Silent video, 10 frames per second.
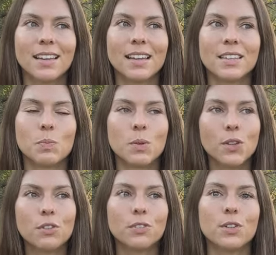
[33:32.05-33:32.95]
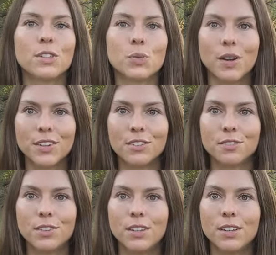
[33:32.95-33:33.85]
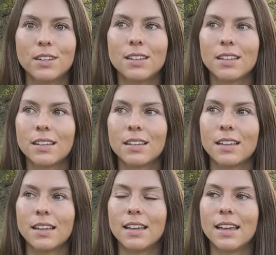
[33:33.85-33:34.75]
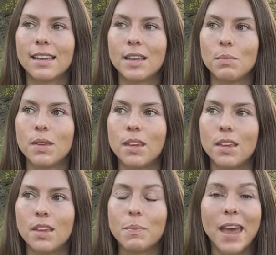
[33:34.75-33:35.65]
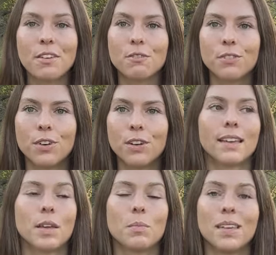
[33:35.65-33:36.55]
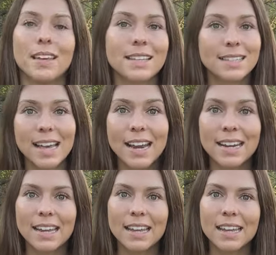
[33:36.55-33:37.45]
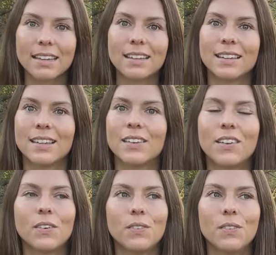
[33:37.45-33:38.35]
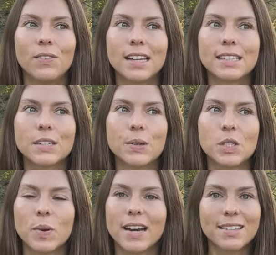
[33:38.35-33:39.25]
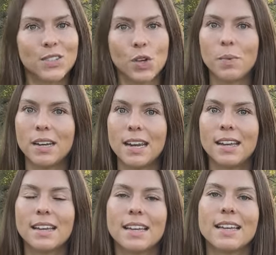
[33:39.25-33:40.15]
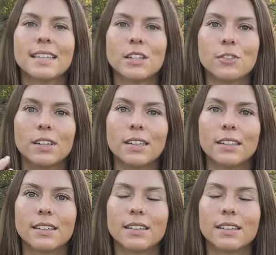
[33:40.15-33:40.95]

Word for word: It's beautiful, it's wonderful. It can be painful, it can be exciting. You know, we get to experience so many different